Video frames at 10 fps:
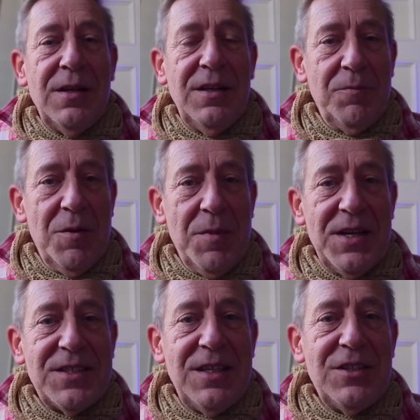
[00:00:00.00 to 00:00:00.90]
leave me a
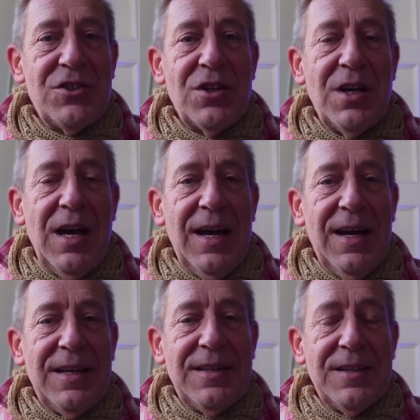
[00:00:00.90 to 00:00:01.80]
message,
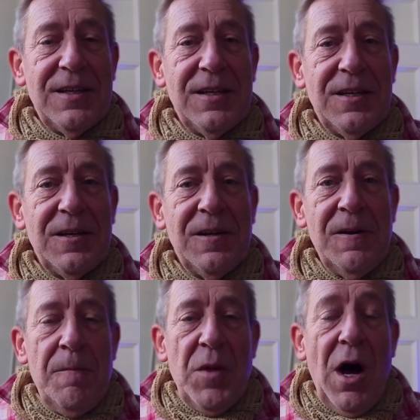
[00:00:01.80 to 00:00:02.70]
and uh,
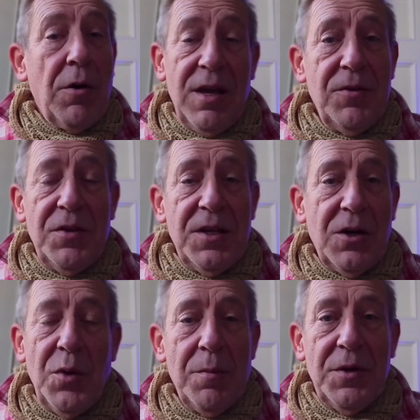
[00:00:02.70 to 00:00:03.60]
I'll give you the
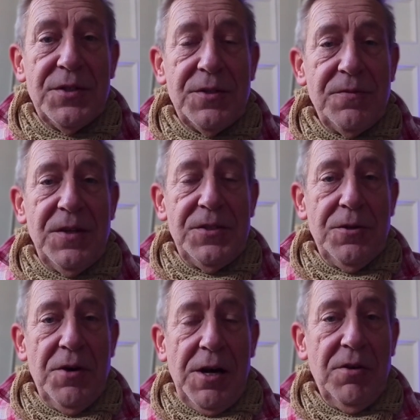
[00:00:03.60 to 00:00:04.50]
equipment to fit to
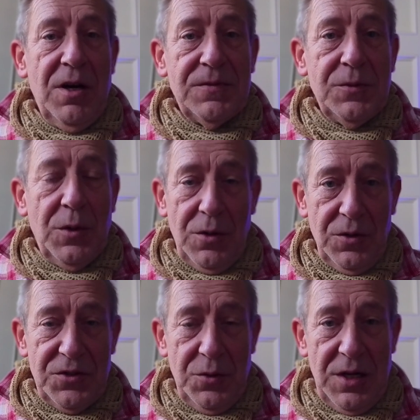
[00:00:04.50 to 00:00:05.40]
your aircraft. It won't
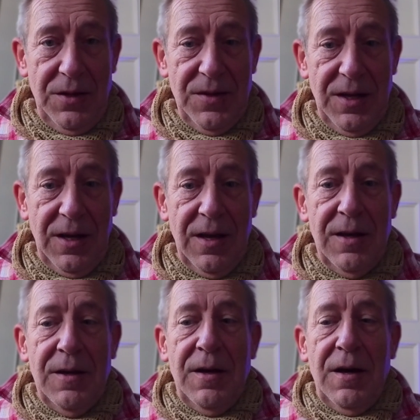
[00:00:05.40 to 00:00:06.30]
cost you anything.
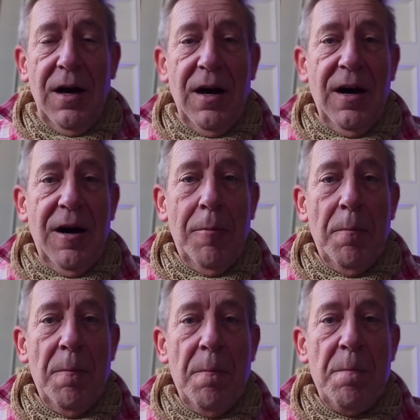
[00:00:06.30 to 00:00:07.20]

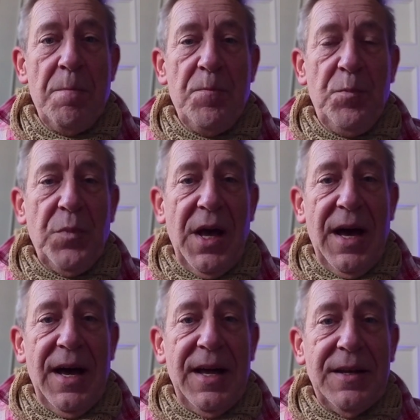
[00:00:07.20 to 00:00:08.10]
Um,
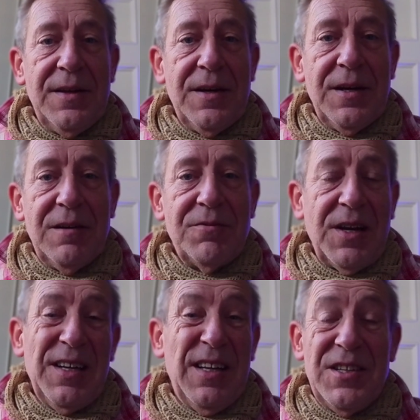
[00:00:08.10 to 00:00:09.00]
and uh,
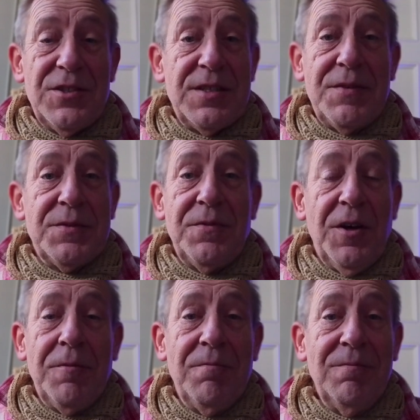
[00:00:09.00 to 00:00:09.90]
frankly, let's just have some
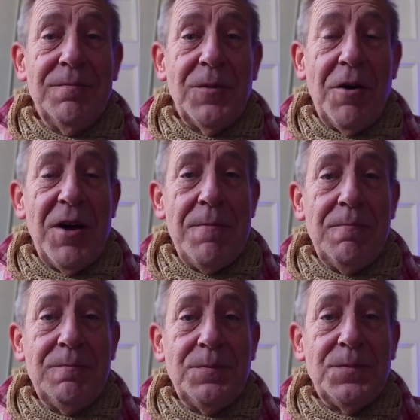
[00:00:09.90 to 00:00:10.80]
fun. All right.
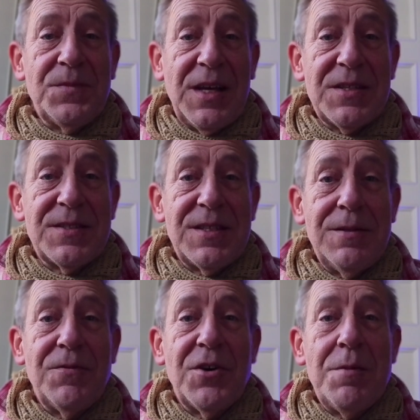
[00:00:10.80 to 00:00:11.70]
Thanks
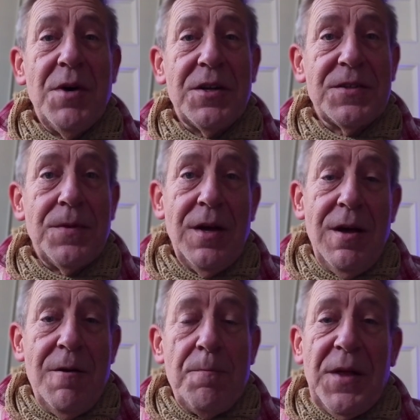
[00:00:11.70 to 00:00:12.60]
very much.
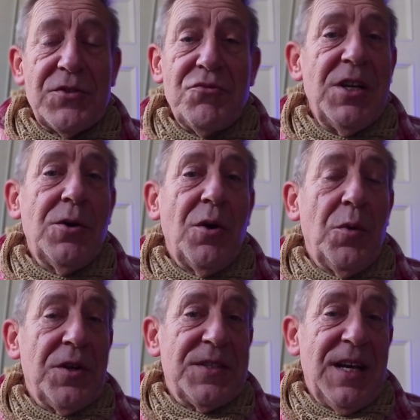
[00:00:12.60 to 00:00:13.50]
That's really all I
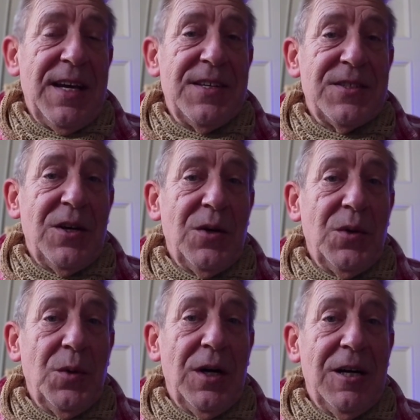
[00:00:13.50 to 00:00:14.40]
want to say. So
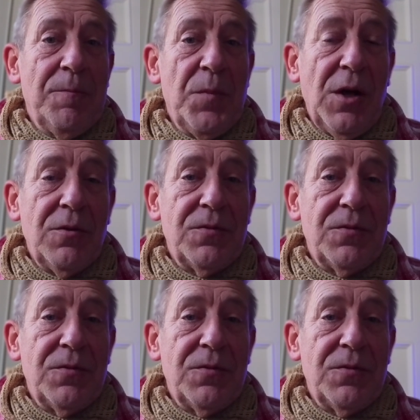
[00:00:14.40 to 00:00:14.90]
um, I look